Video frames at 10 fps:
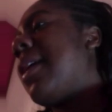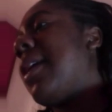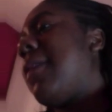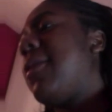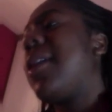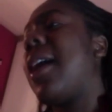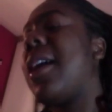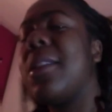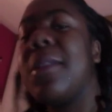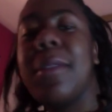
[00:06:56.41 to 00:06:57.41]
If you
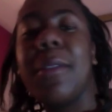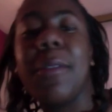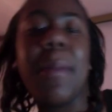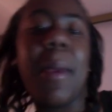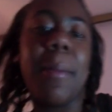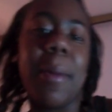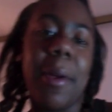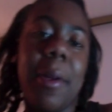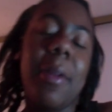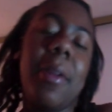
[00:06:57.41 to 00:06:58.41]
guys
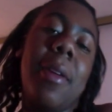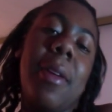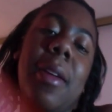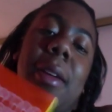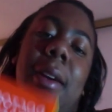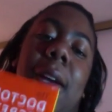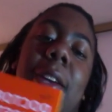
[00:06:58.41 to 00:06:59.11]
remember, I